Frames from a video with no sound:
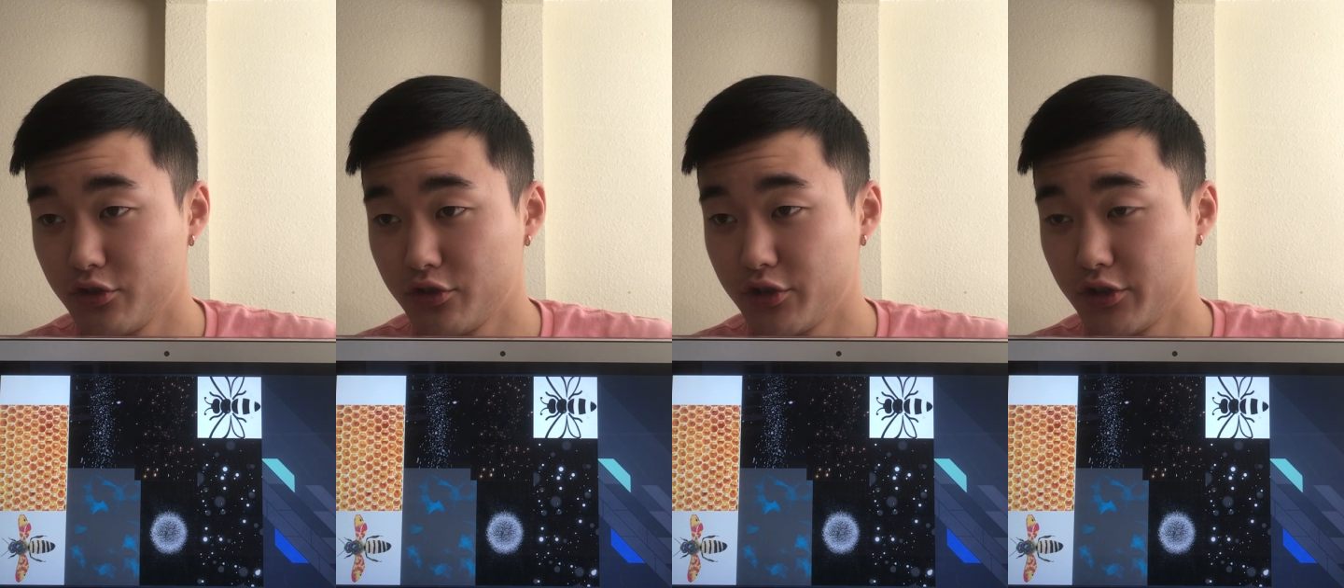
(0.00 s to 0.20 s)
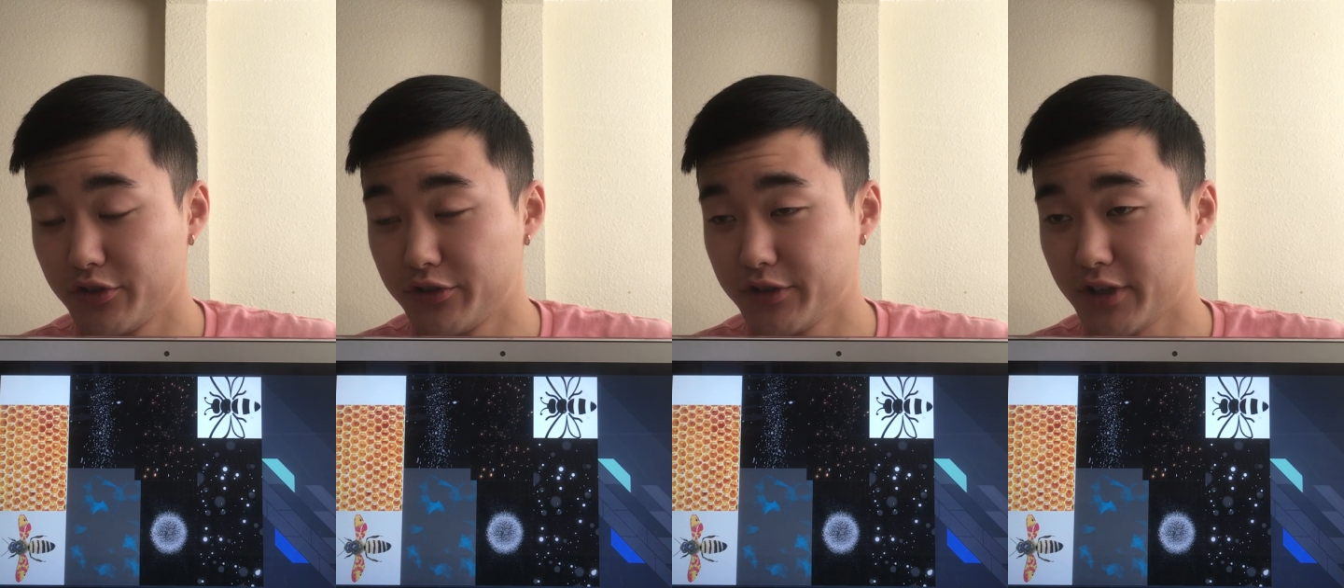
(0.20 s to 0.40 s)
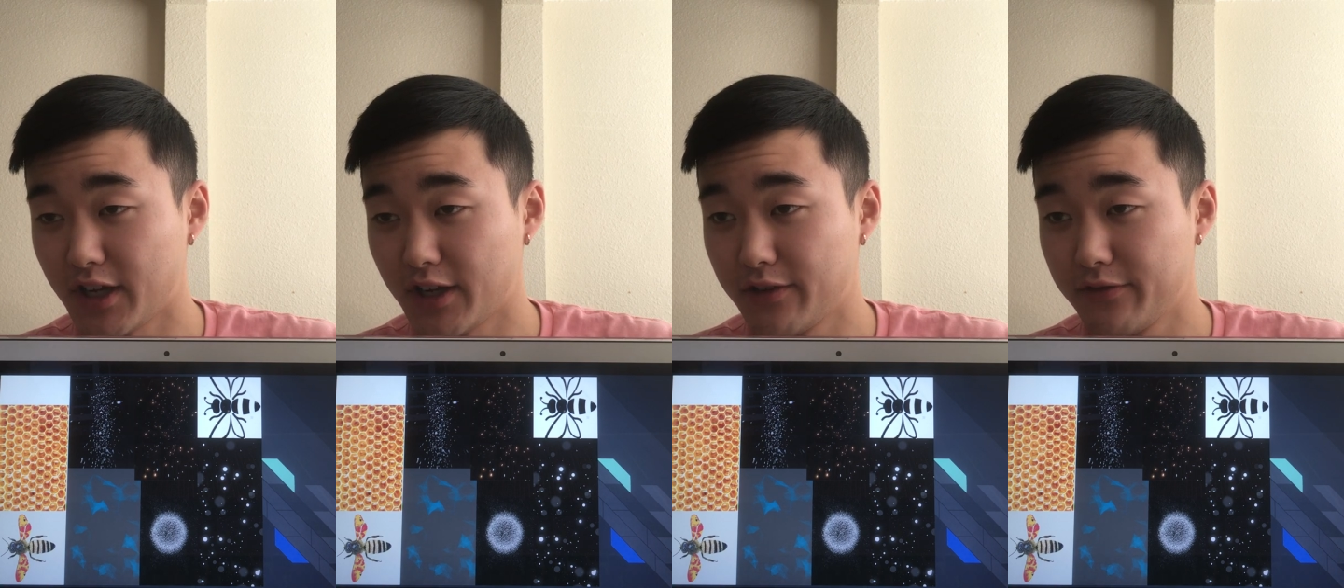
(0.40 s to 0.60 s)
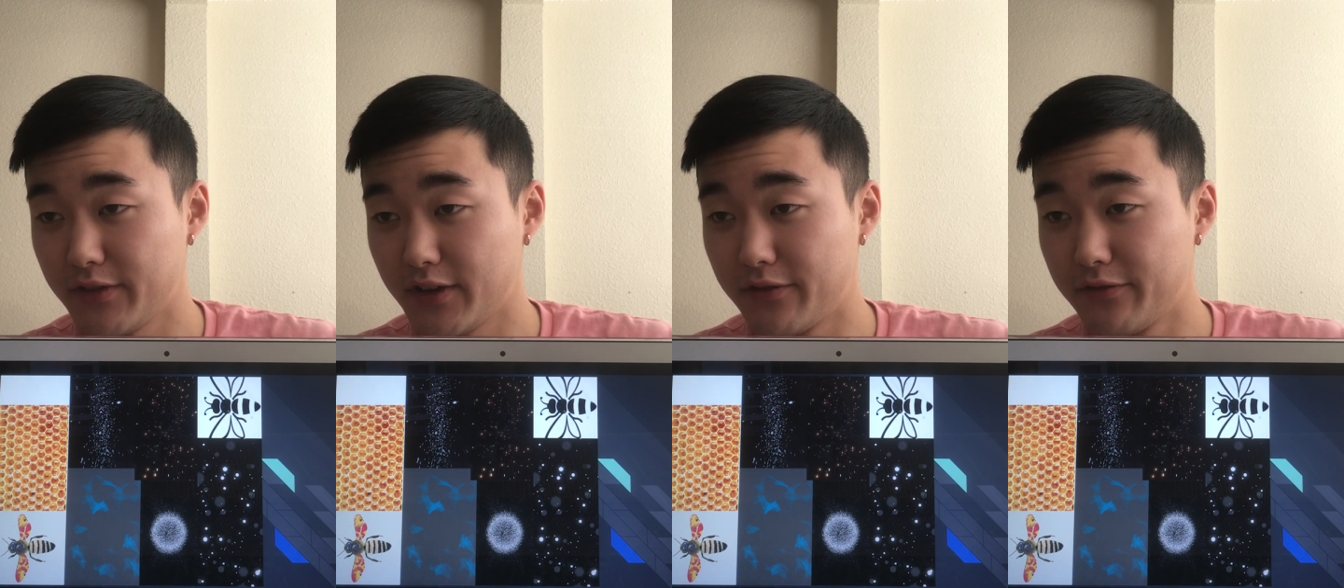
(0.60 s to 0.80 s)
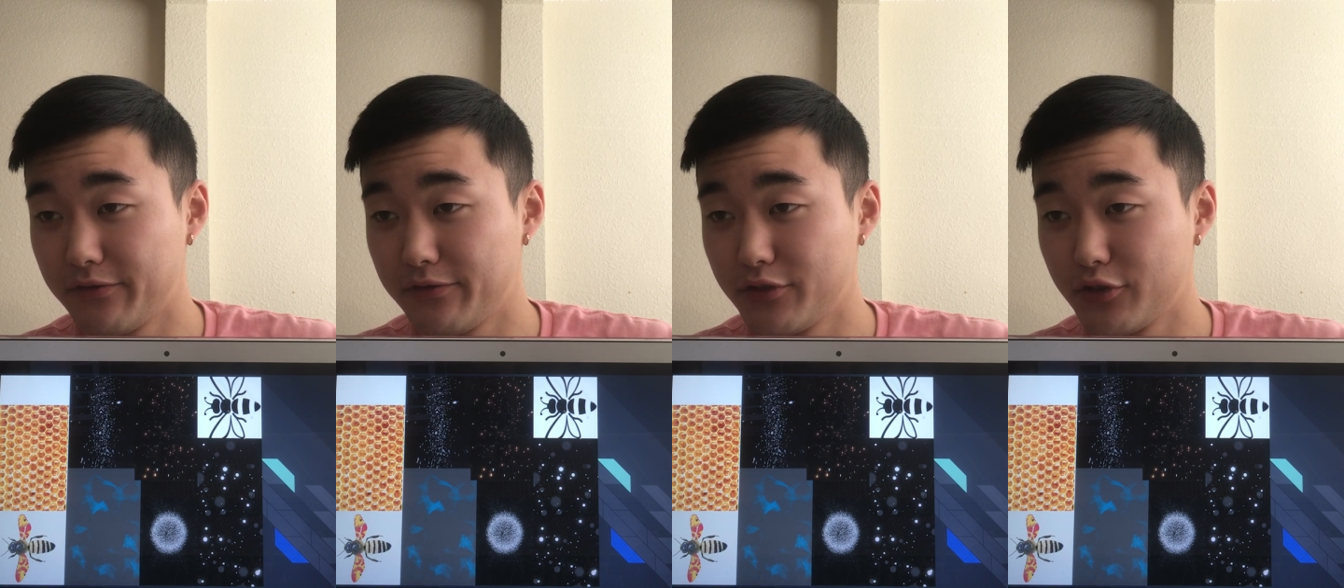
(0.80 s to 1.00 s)
just kind of
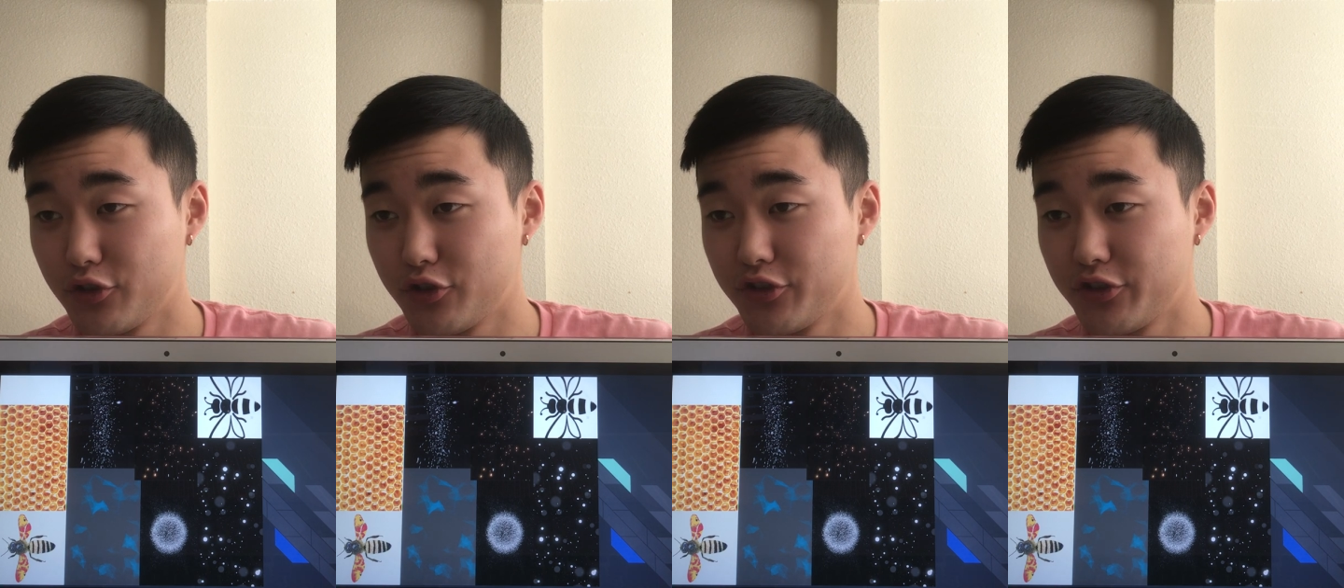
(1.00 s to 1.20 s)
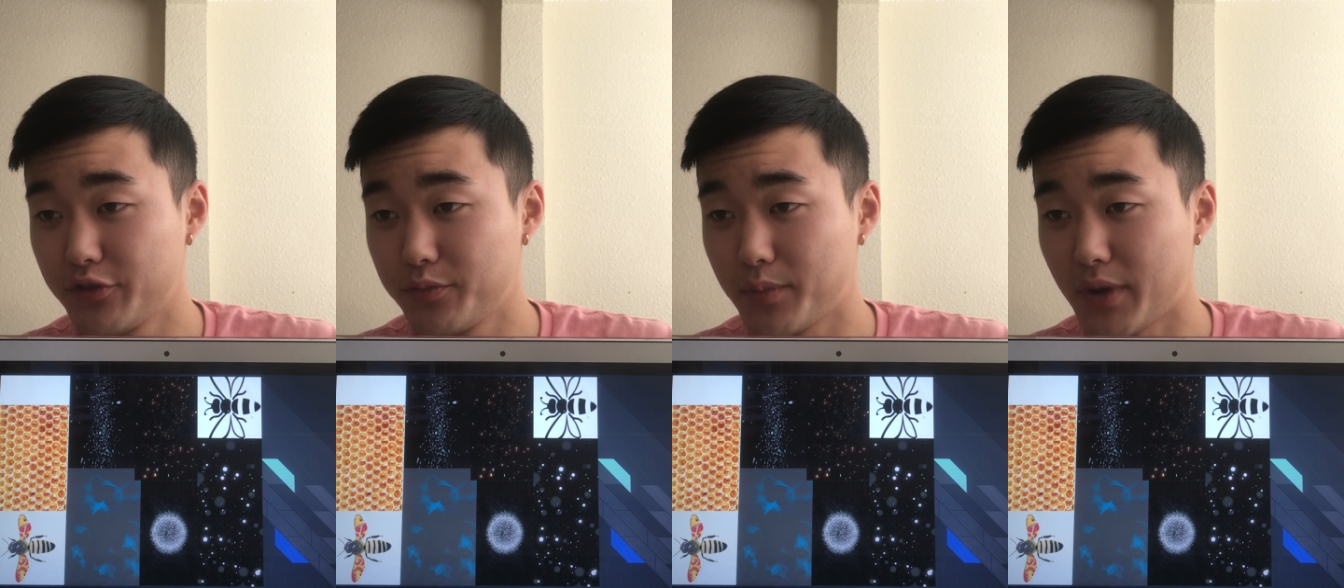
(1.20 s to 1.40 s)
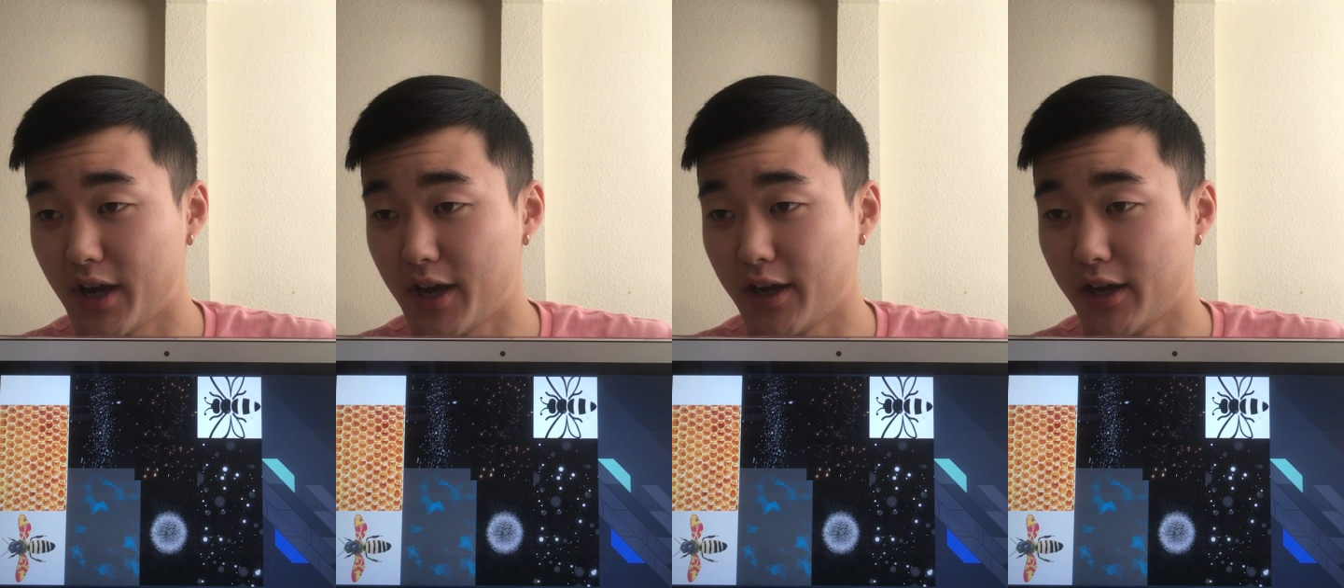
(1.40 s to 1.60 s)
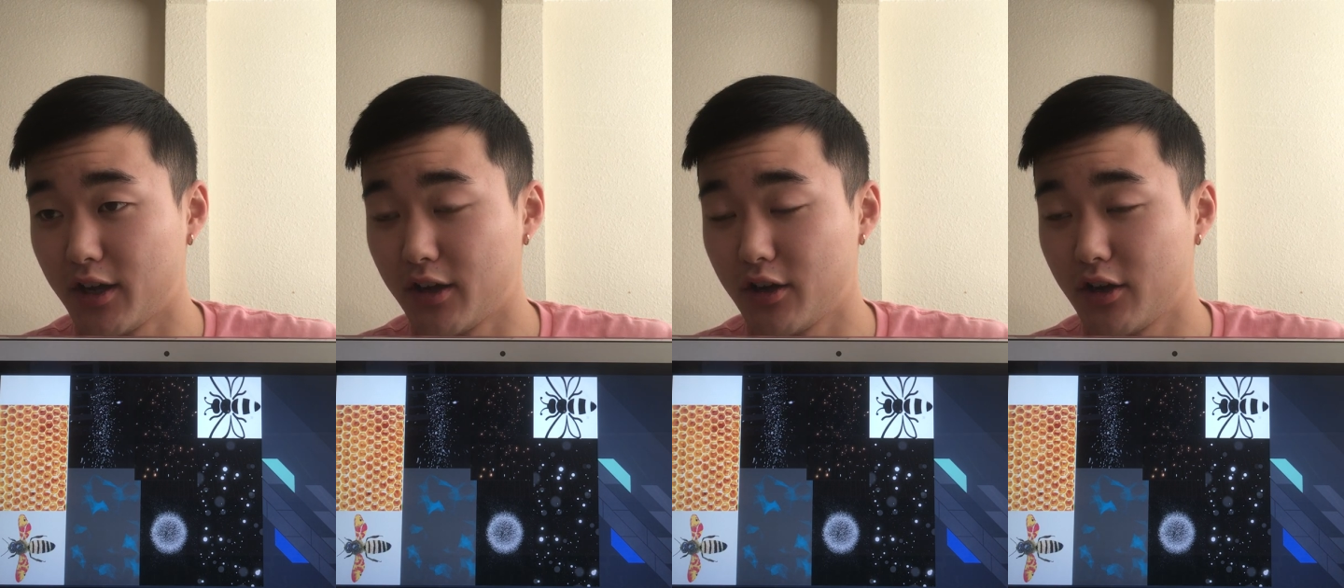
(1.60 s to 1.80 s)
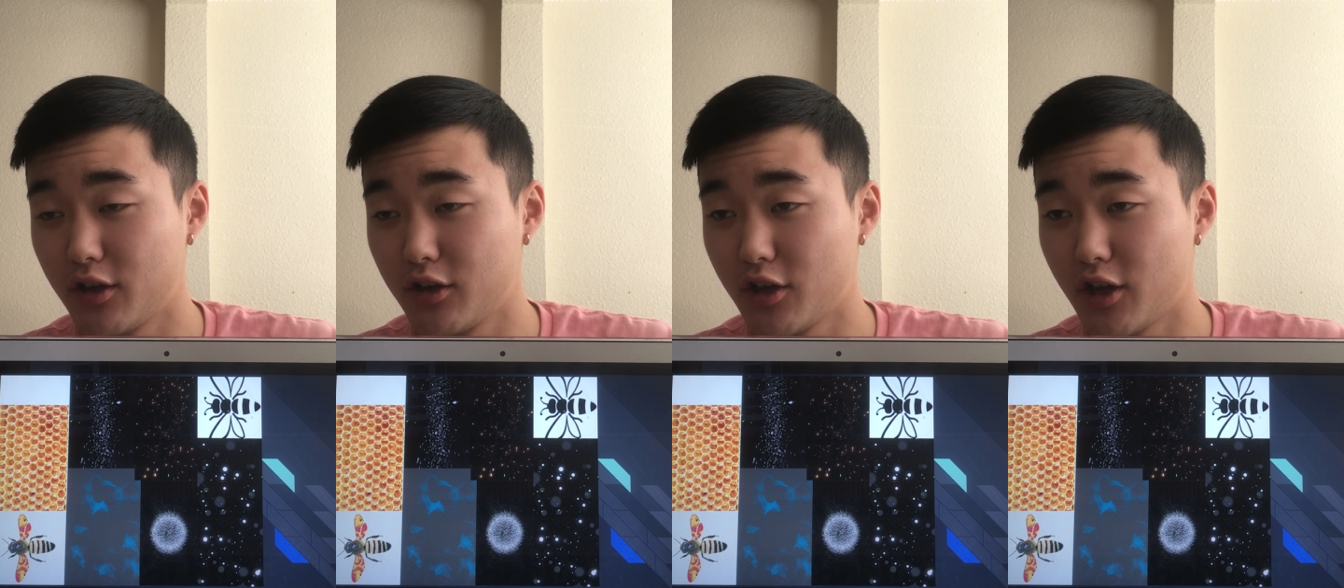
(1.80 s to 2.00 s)
influenced
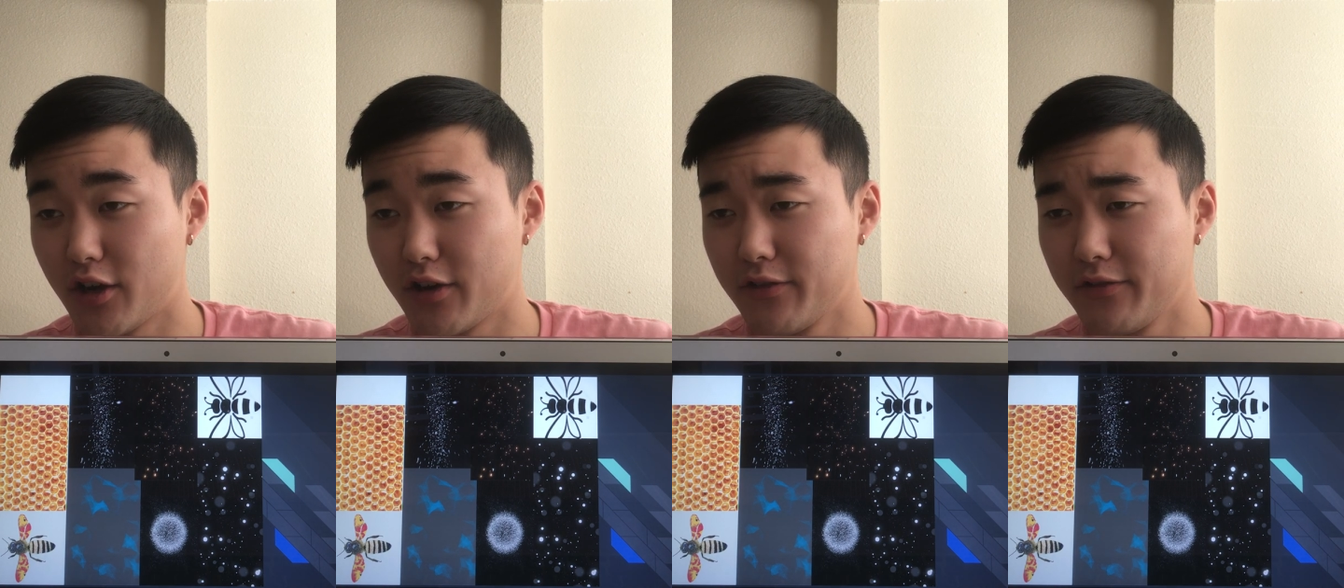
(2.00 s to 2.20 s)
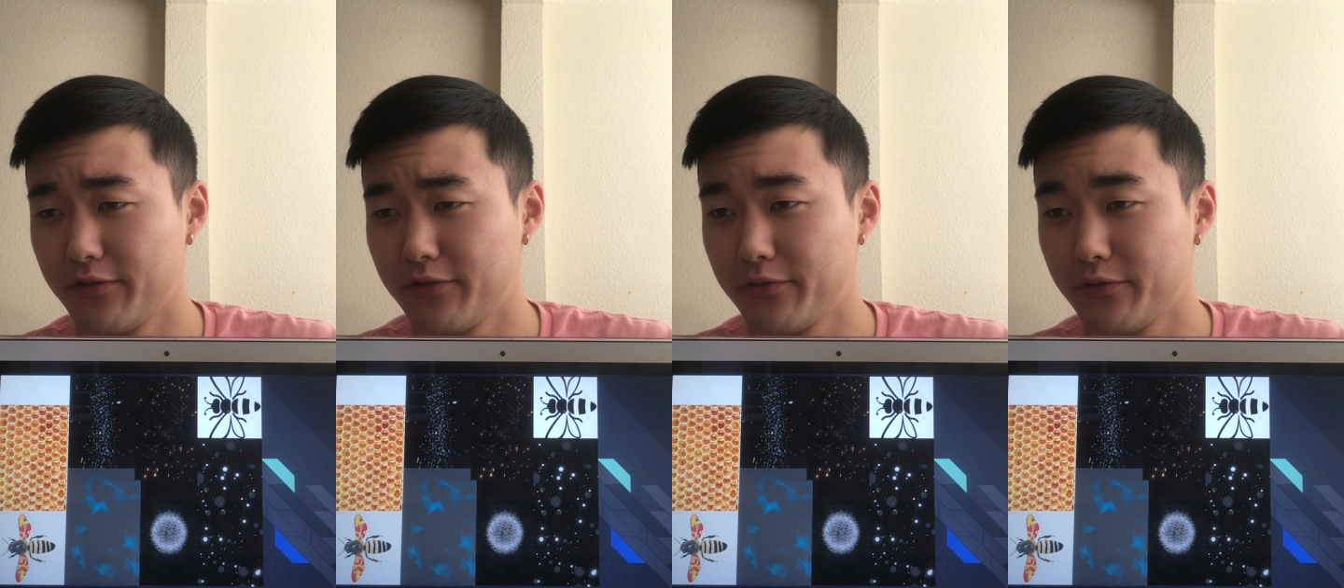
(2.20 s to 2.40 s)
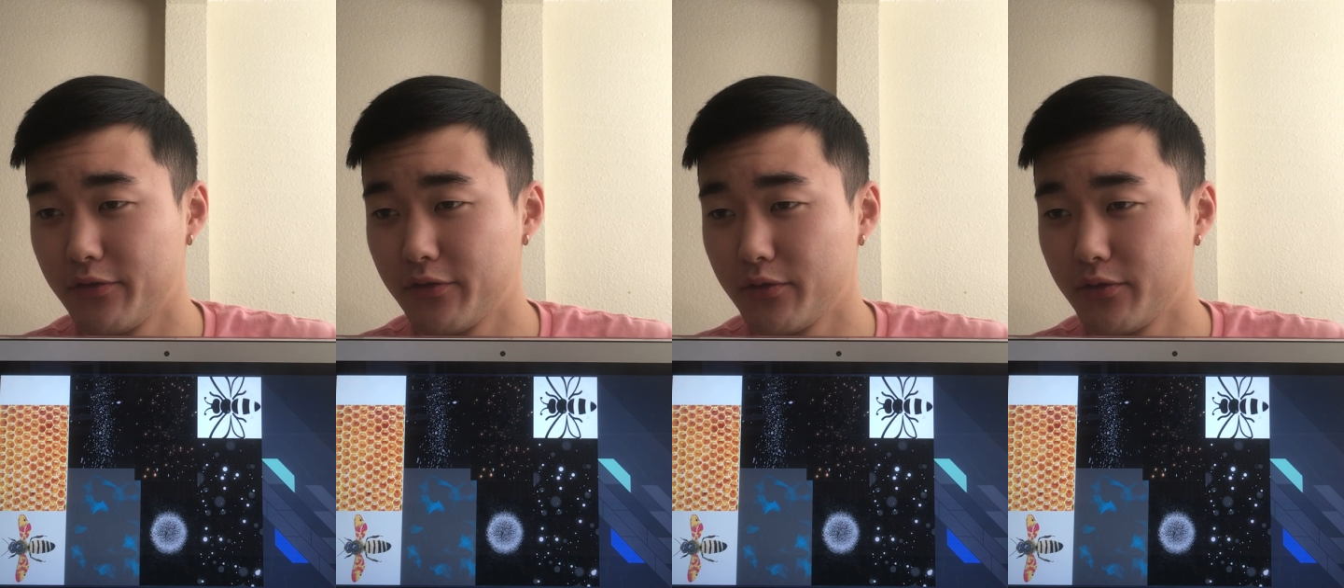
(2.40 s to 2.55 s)
by a lot of